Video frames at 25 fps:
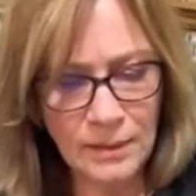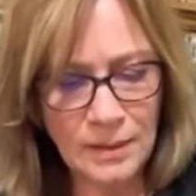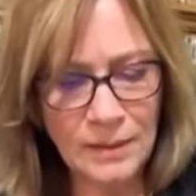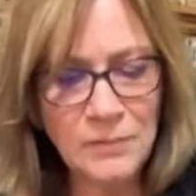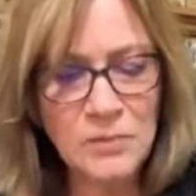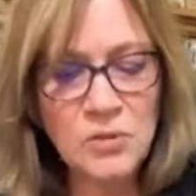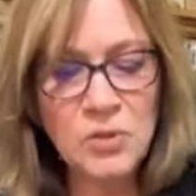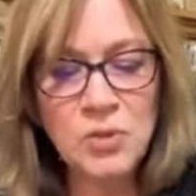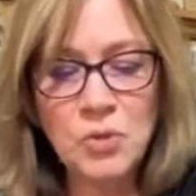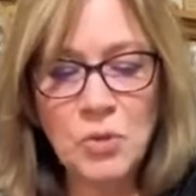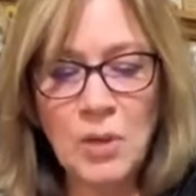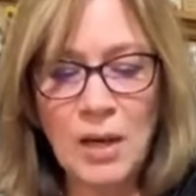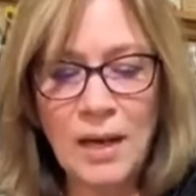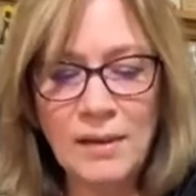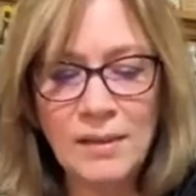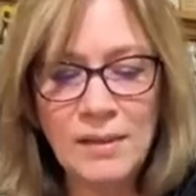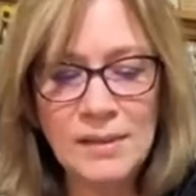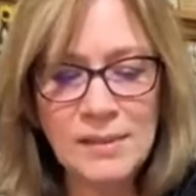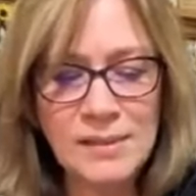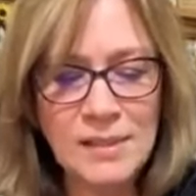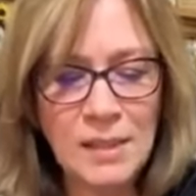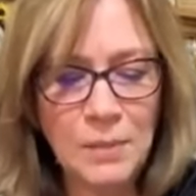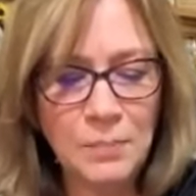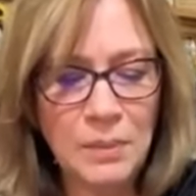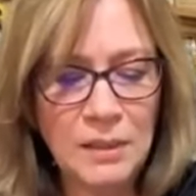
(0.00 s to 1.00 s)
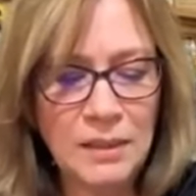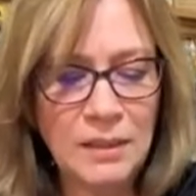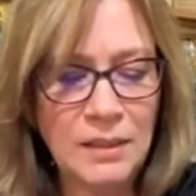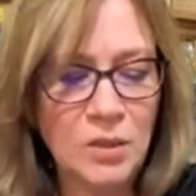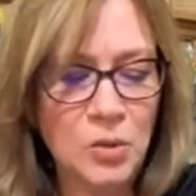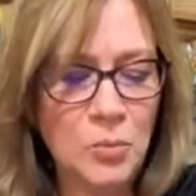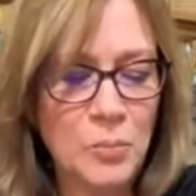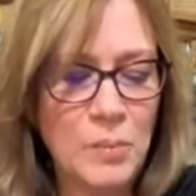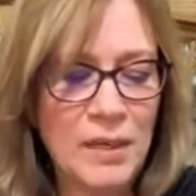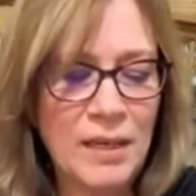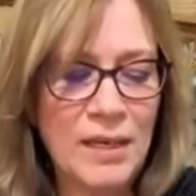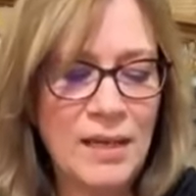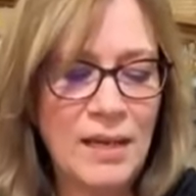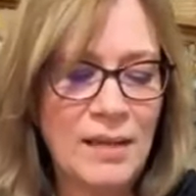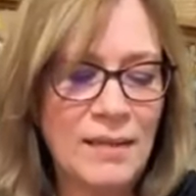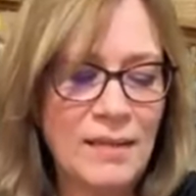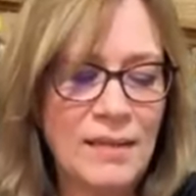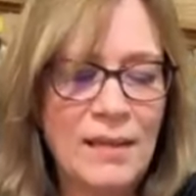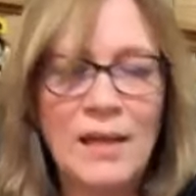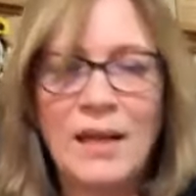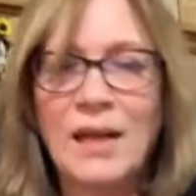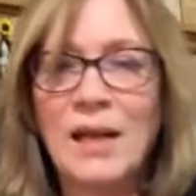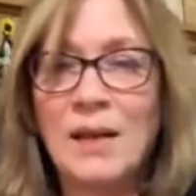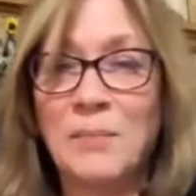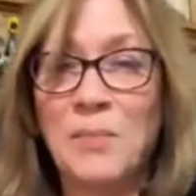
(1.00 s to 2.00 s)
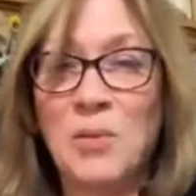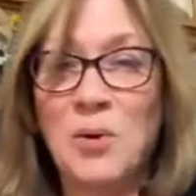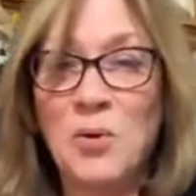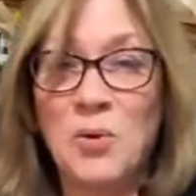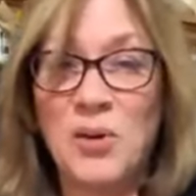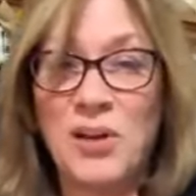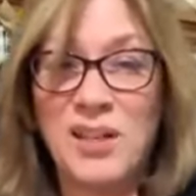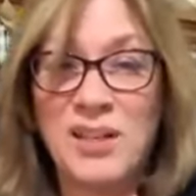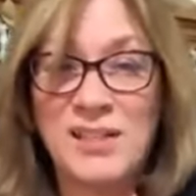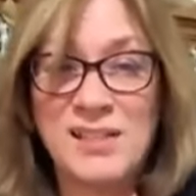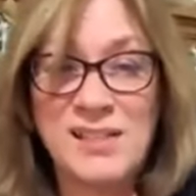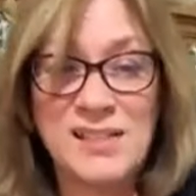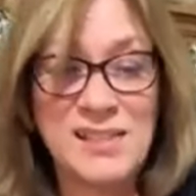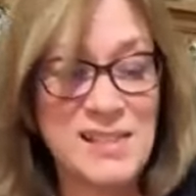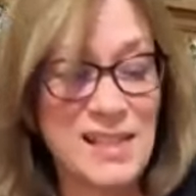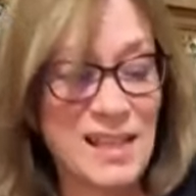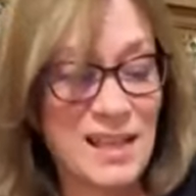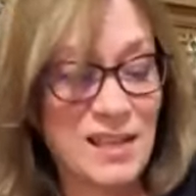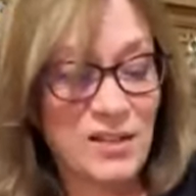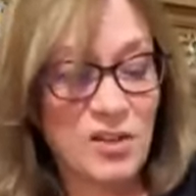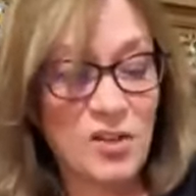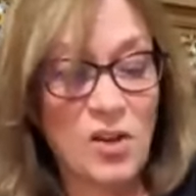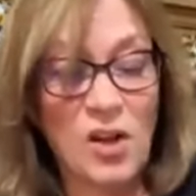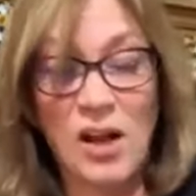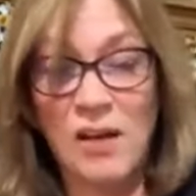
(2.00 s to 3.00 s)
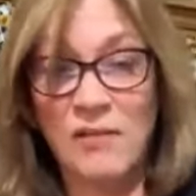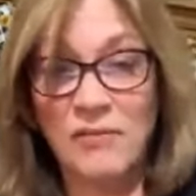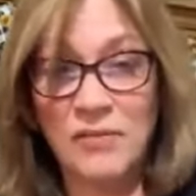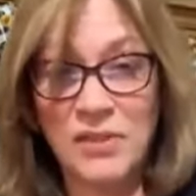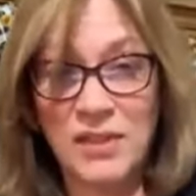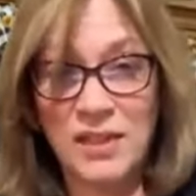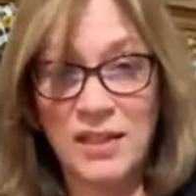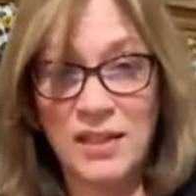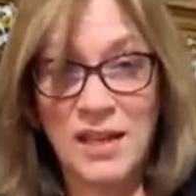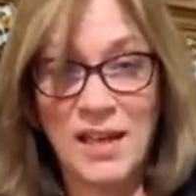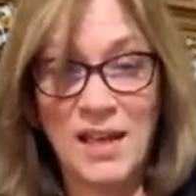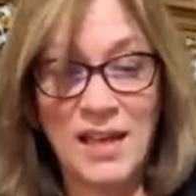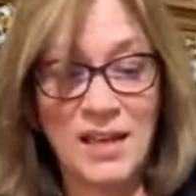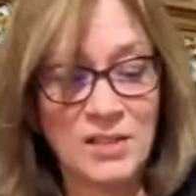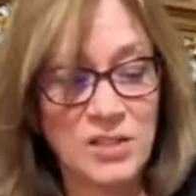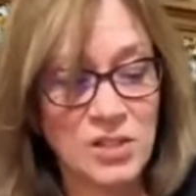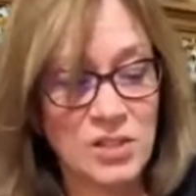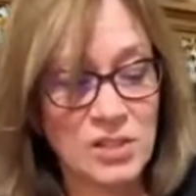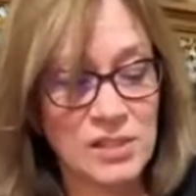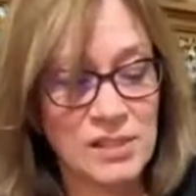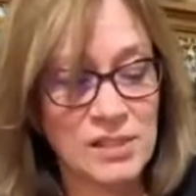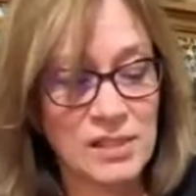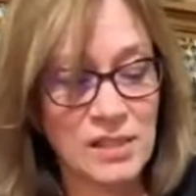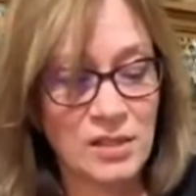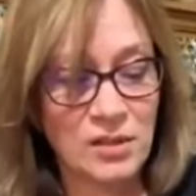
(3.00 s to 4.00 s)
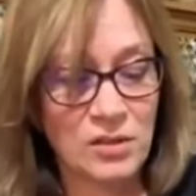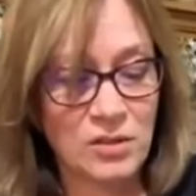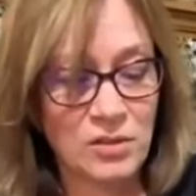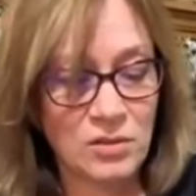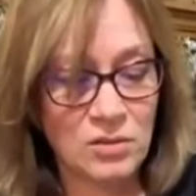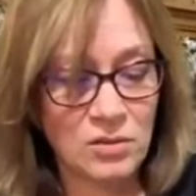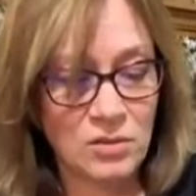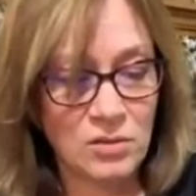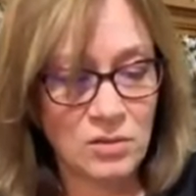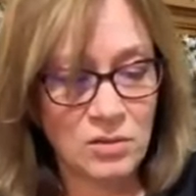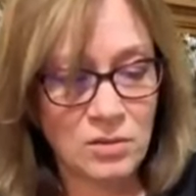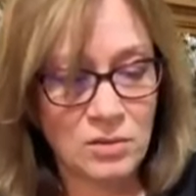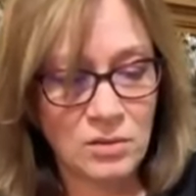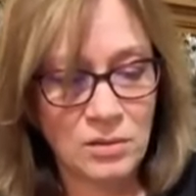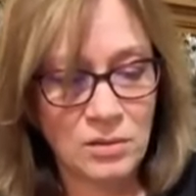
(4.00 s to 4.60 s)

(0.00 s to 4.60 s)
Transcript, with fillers: I'm gonna dry this up a little bit and then I'm going to sand off the edges here.